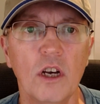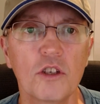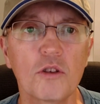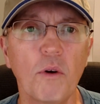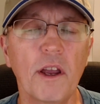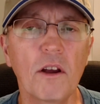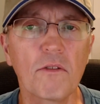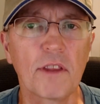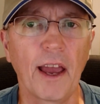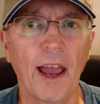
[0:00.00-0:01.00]
So
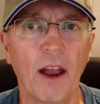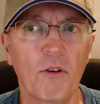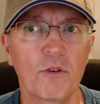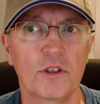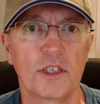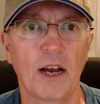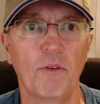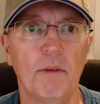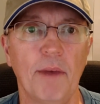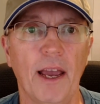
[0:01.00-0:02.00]
here are the errors that
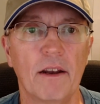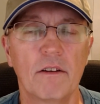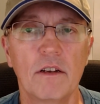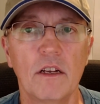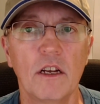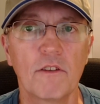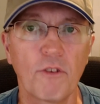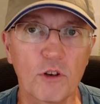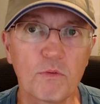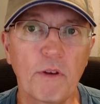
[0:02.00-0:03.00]
we made.
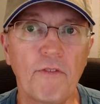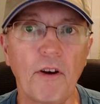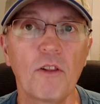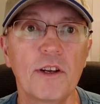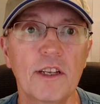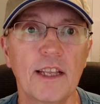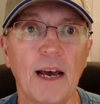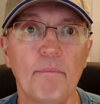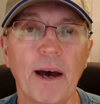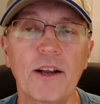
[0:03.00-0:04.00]
First, we fell into
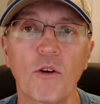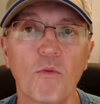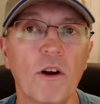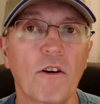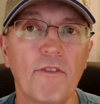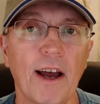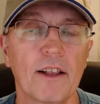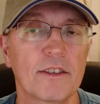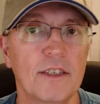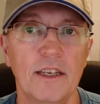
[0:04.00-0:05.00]
that biker runner
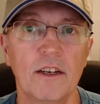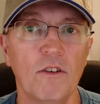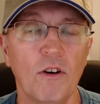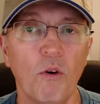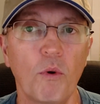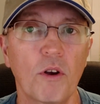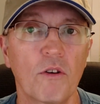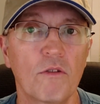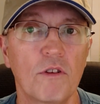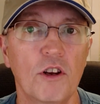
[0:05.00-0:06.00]
fallacy.
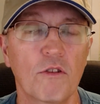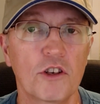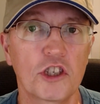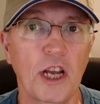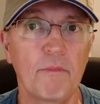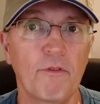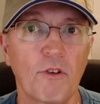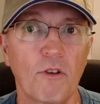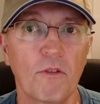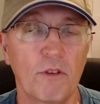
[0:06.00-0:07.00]
You're
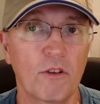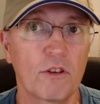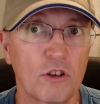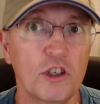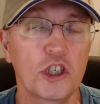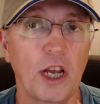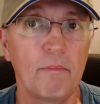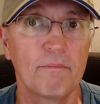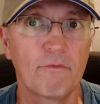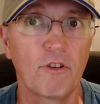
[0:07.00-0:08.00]
in good
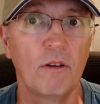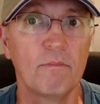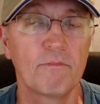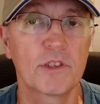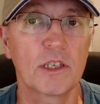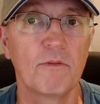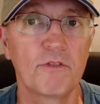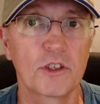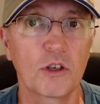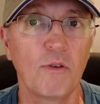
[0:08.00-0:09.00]
shape from some
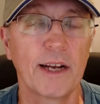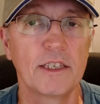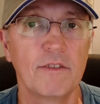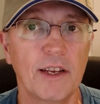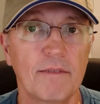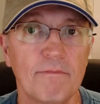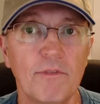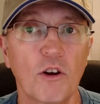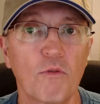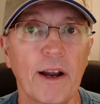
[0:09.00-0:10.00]
physical activity,
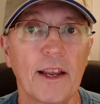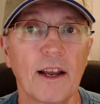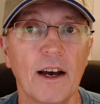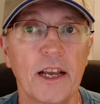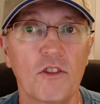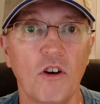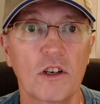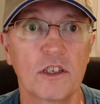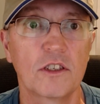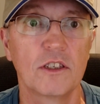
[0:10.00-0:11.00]
you're ready to hike
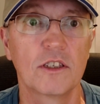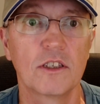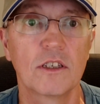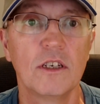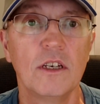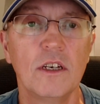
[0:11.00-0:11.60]
long distances.